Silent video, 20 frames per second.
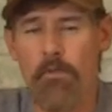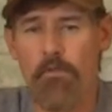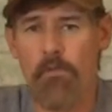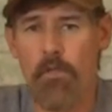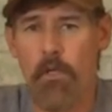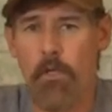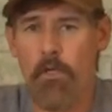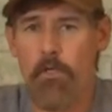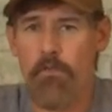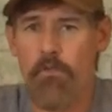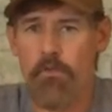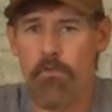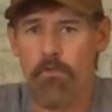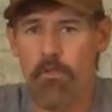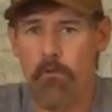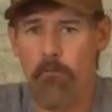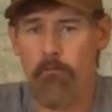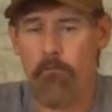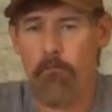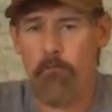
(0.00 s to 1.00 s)
it's a lot easier
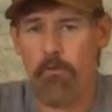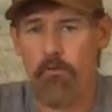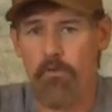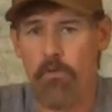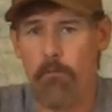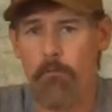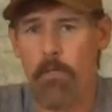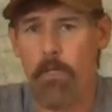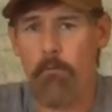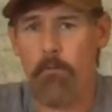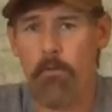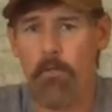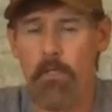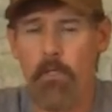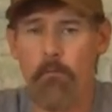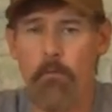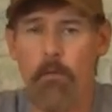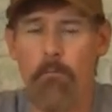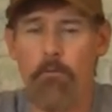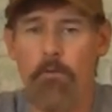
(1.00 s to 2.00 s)
for some people to
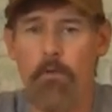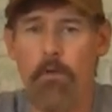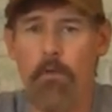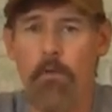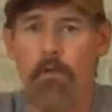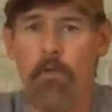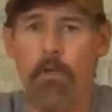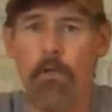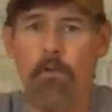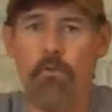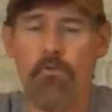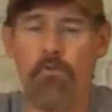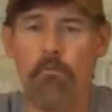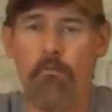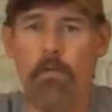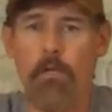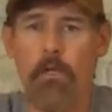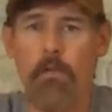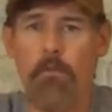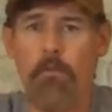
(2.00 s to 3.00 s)
come up with $100 a
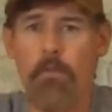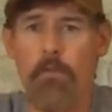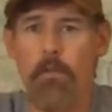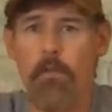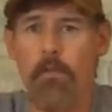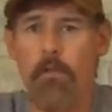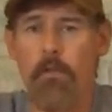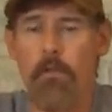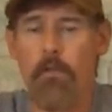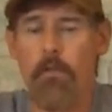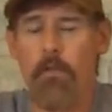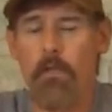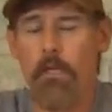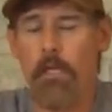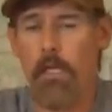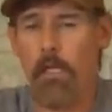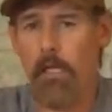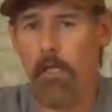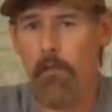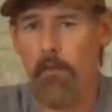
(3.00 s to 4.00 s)
month,
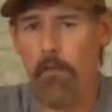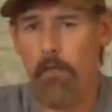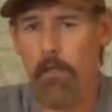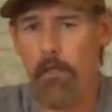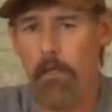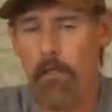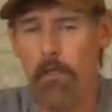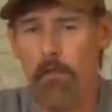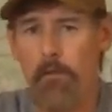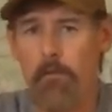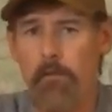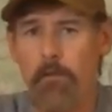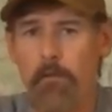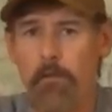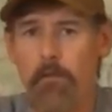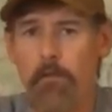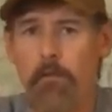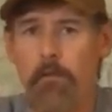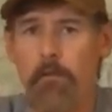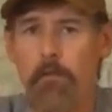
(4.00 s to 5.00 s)
and then
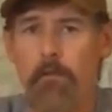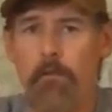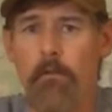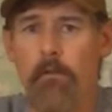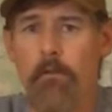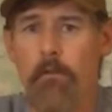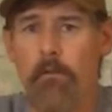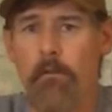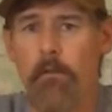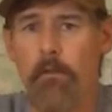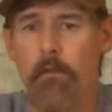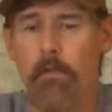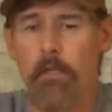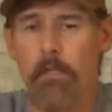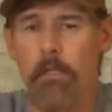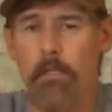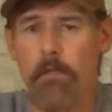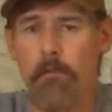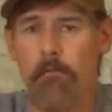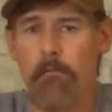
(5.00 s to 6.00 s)

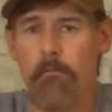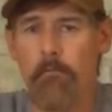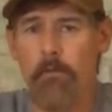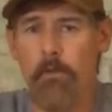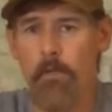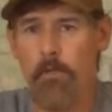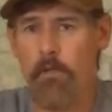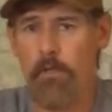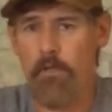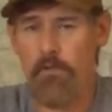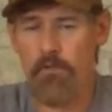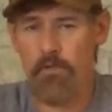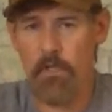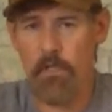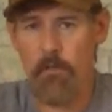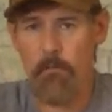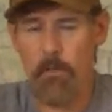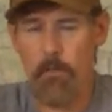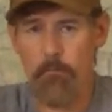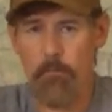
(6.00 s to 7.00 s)
than it is to
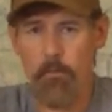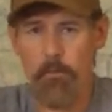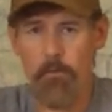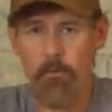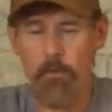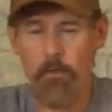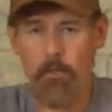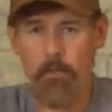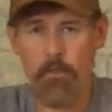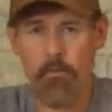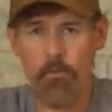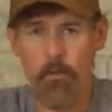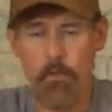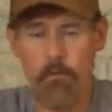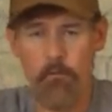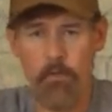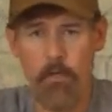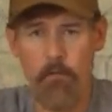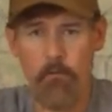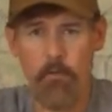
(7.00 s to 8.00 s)
come up with a
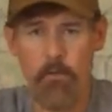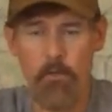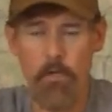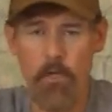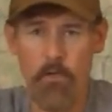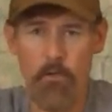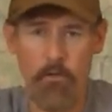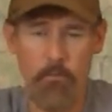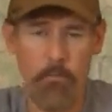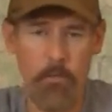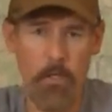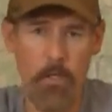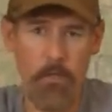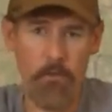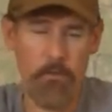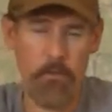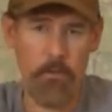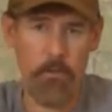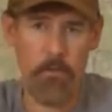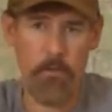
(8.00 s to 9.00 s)
$2,500
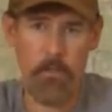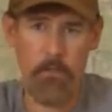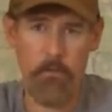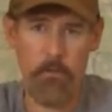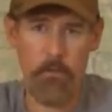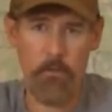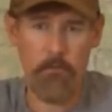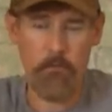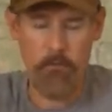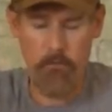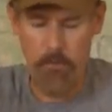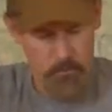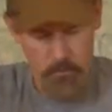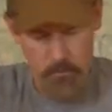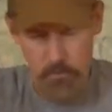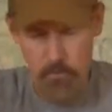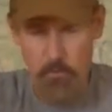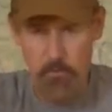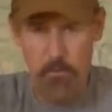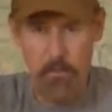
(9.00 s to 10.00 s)
deposit and then the
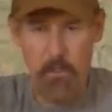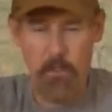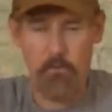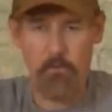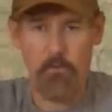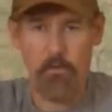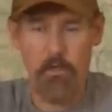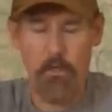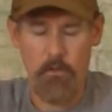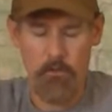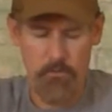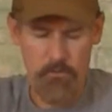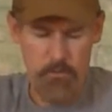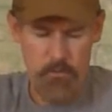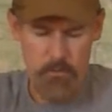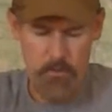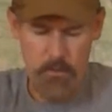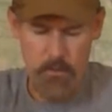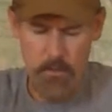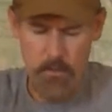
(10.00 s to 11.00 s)
$2,000
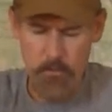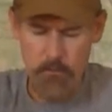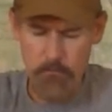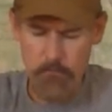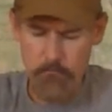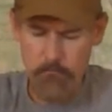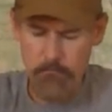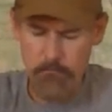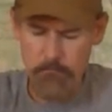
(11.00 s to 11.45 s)
at the end.